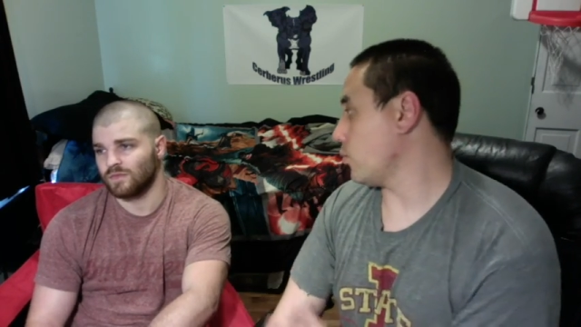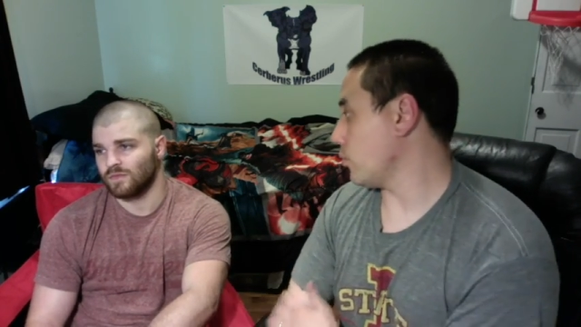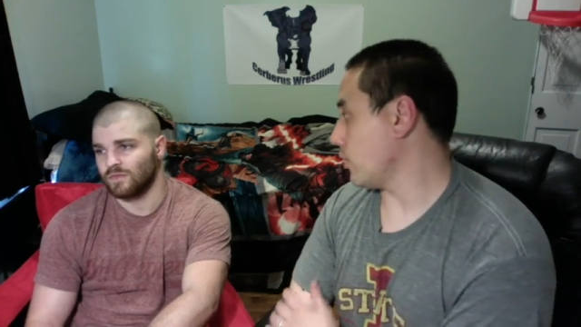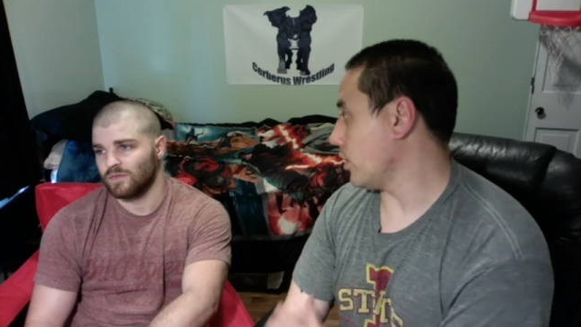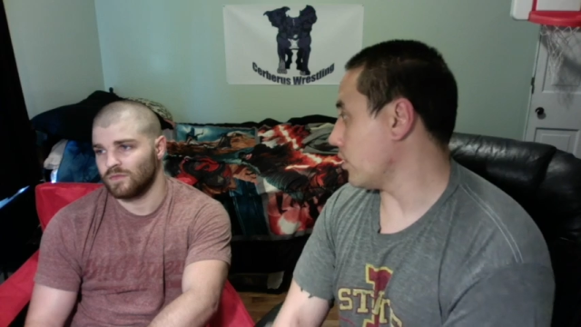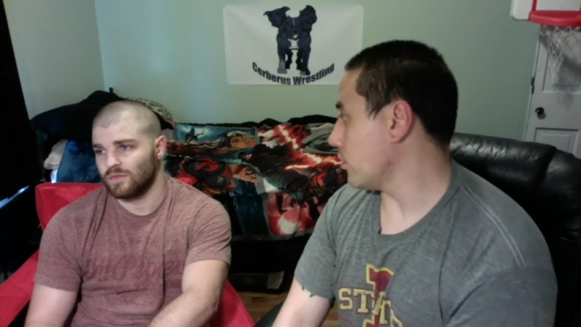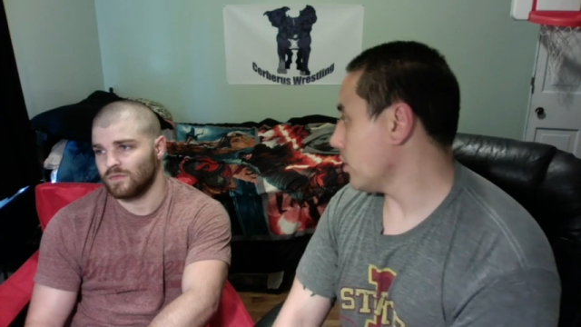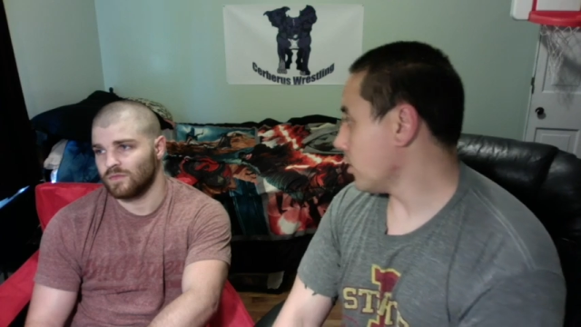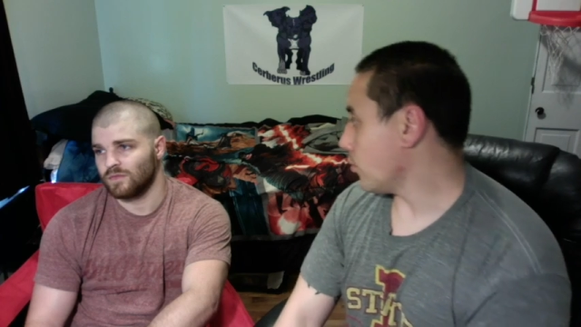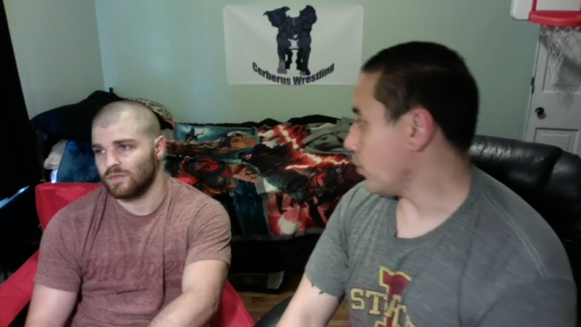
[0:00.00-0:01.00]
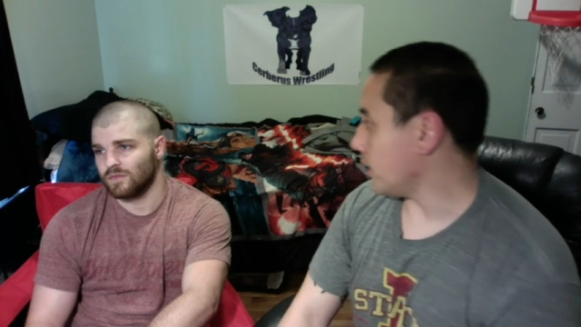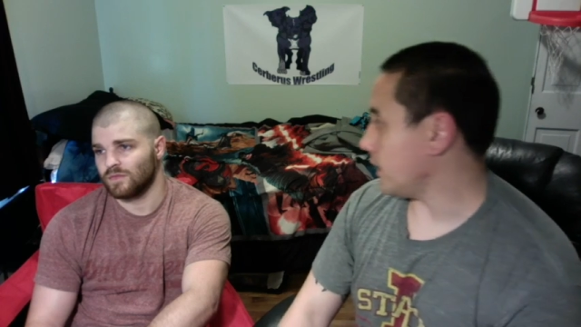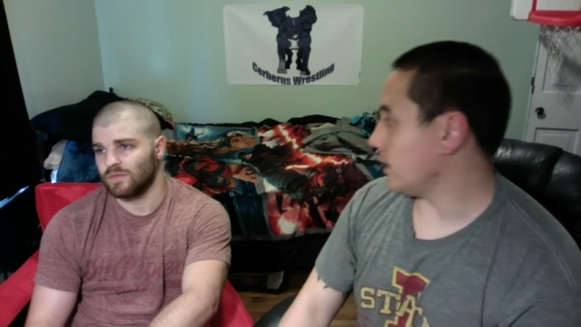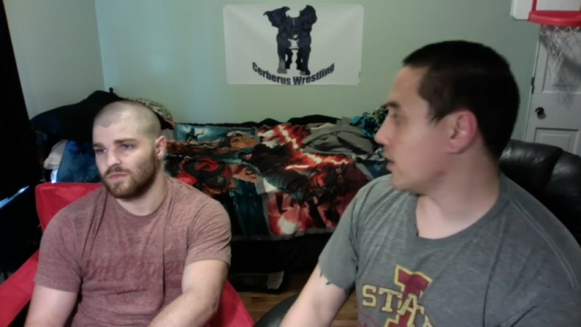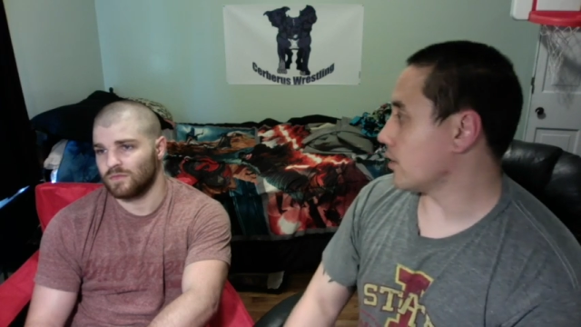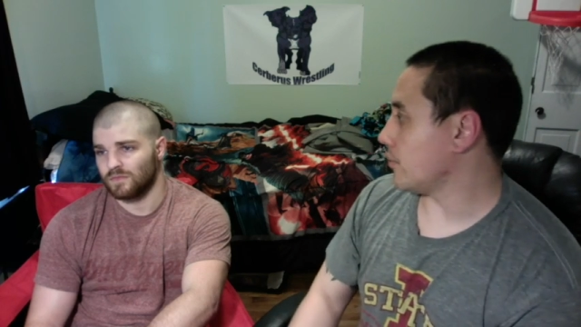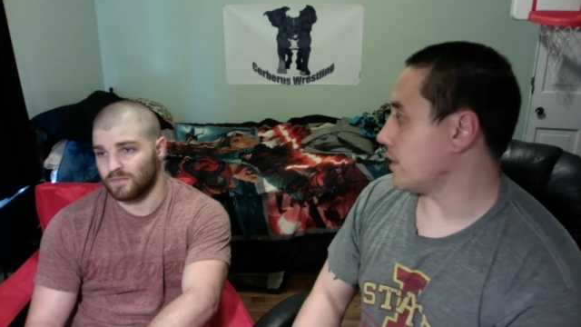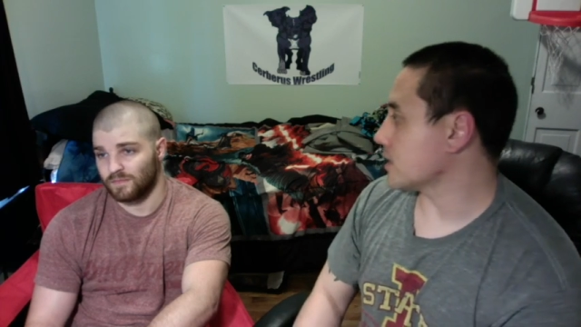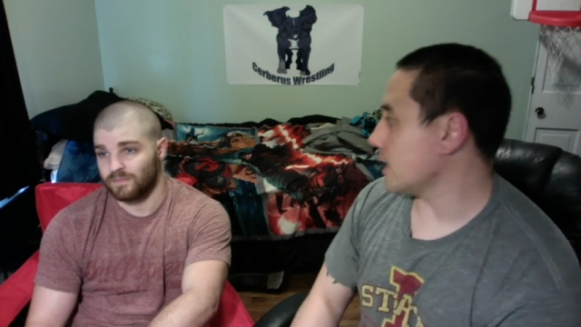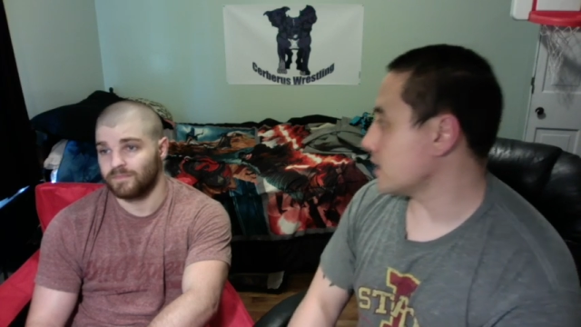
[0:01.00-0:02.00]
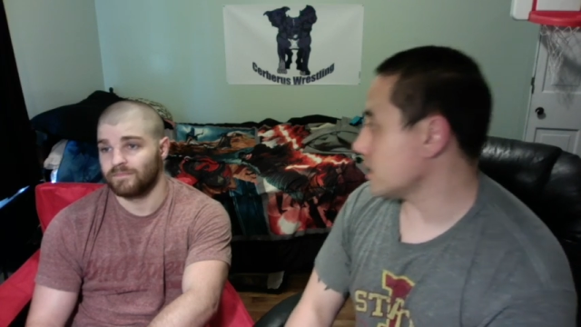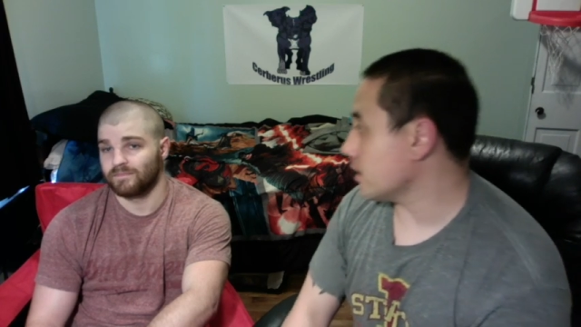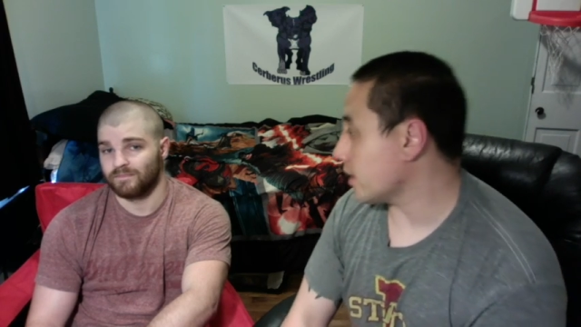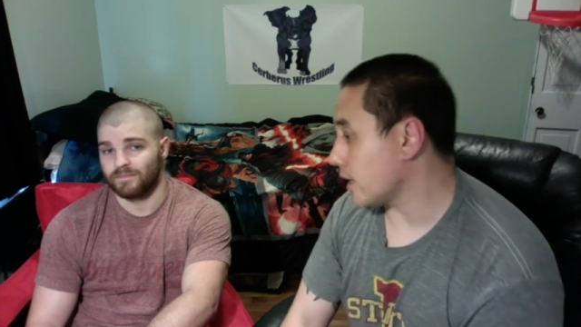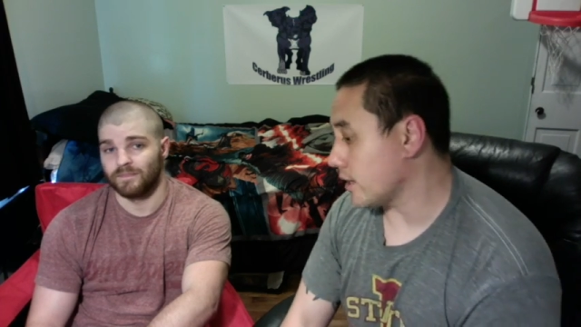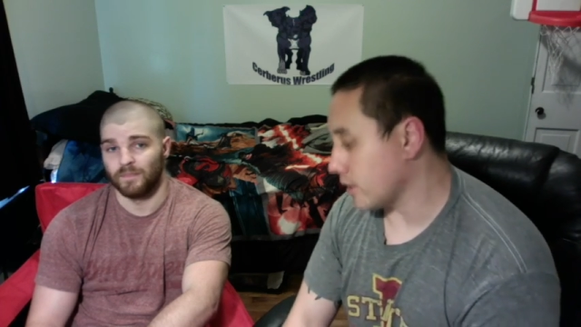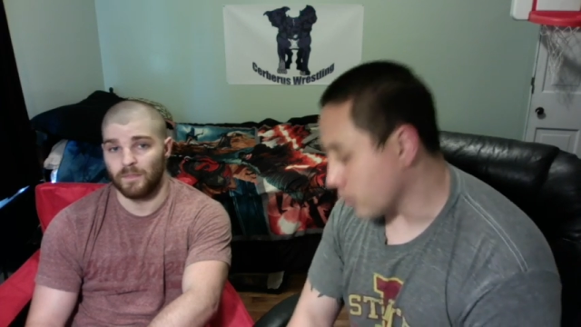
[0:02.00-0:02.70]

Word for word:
Speaker 1: you know we need our best guys in there, and I think mm-hmm.